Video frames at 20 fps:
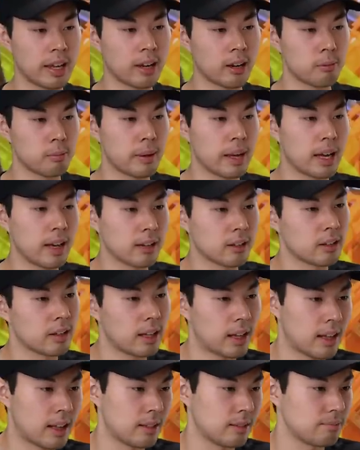airbag
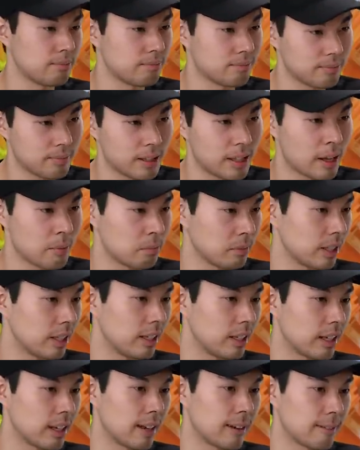and them
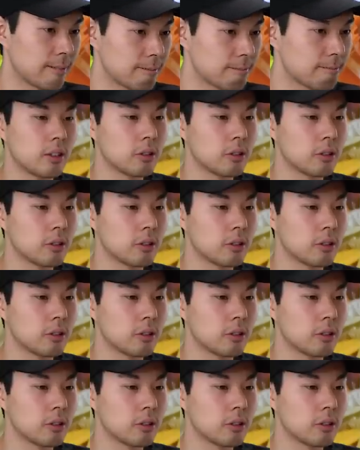leaking.